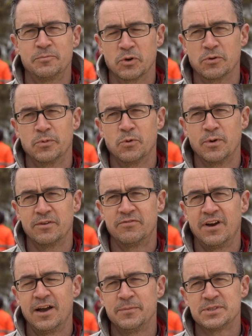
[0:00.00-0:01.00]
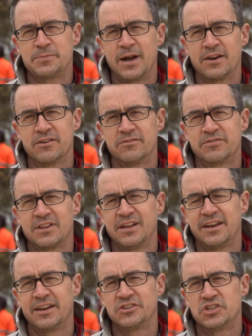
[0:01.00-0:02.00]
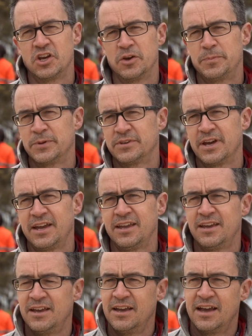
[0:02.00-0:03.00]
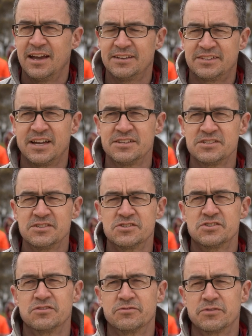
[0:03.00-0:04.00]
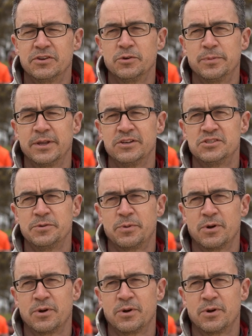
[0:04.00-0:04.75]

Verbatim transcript: Moorabool Wind Farm as part of Clean Energy Open Day. Uh, dozens of renewable energy